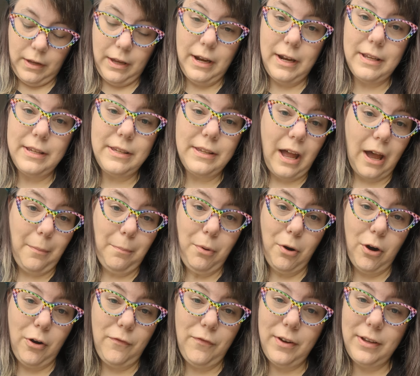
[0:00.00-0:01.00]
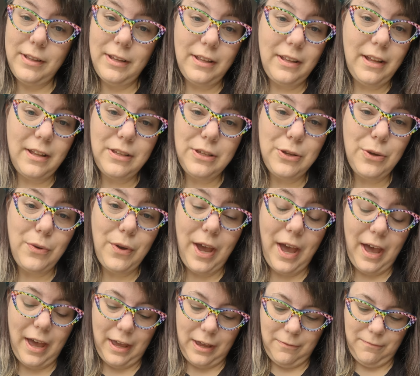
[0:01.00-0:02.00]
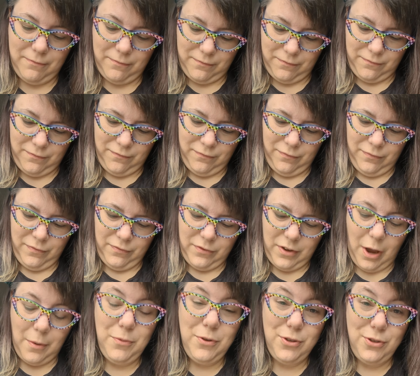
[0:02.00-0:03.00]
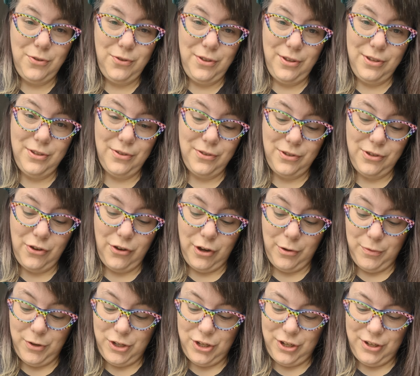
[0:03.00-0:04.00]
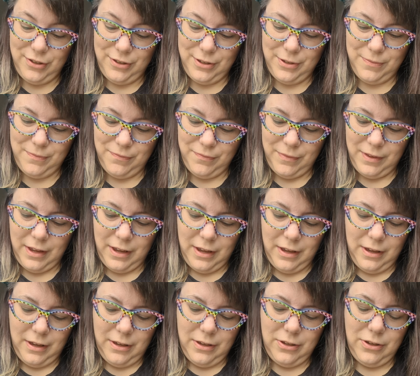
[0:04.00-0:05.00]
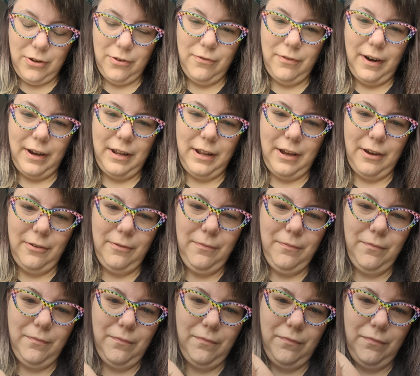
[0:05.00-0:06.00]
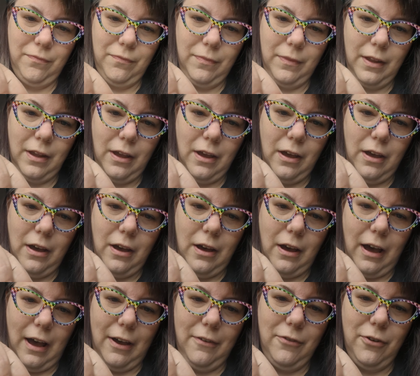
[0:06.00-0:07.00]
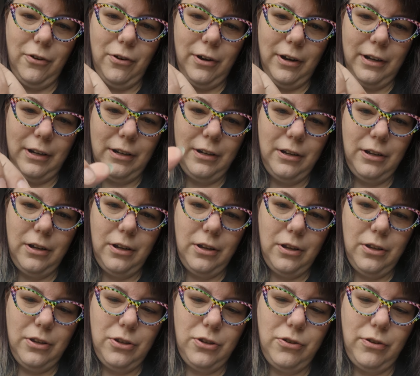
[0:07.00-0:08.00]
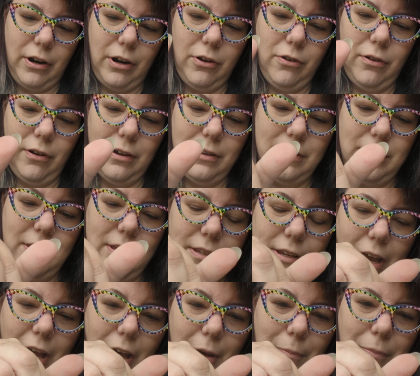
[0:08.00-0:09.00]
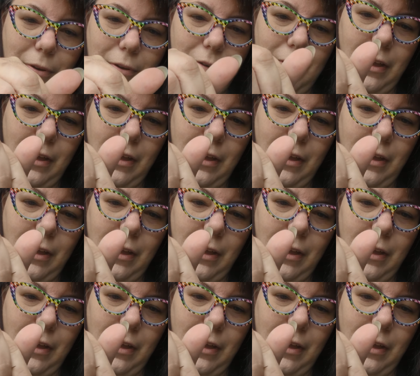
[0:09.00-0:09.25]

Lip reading: It is not perfect, and that's okay. I'm used to do these on sewing machines. So right now, I've gone straight across the top.